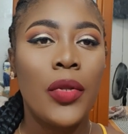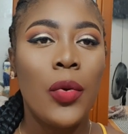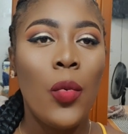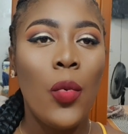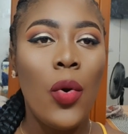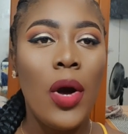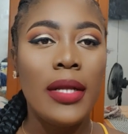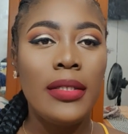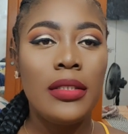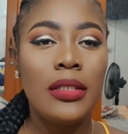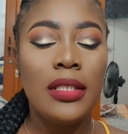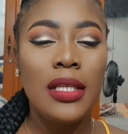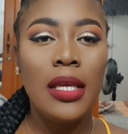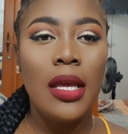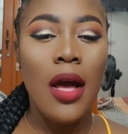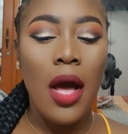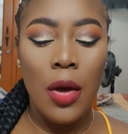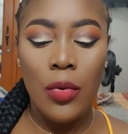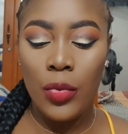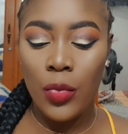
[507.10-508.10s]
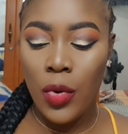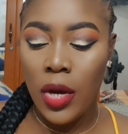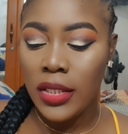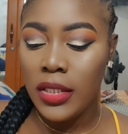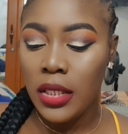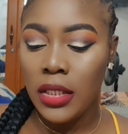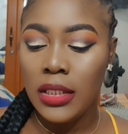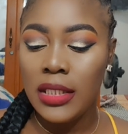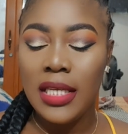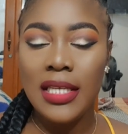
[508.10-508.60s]
What
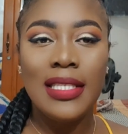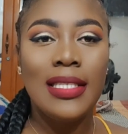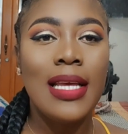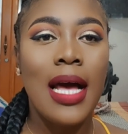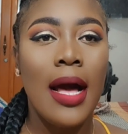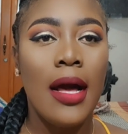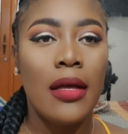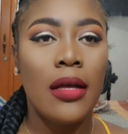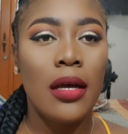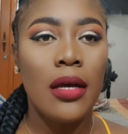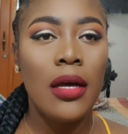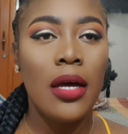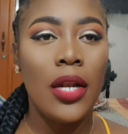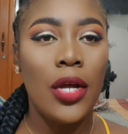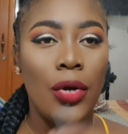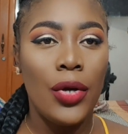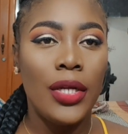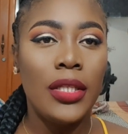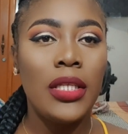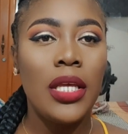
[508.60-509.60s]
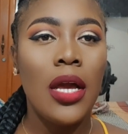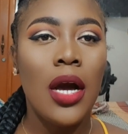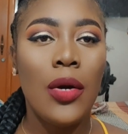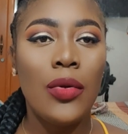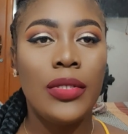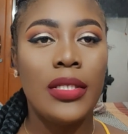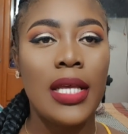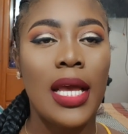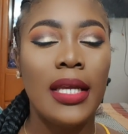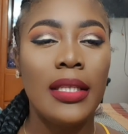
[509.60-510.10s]
the darker color on the
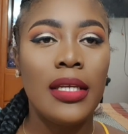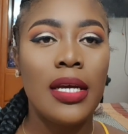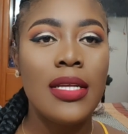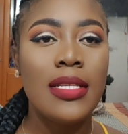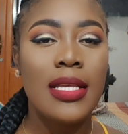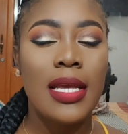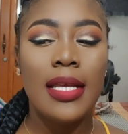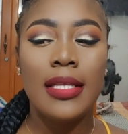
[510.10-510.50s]
outside does,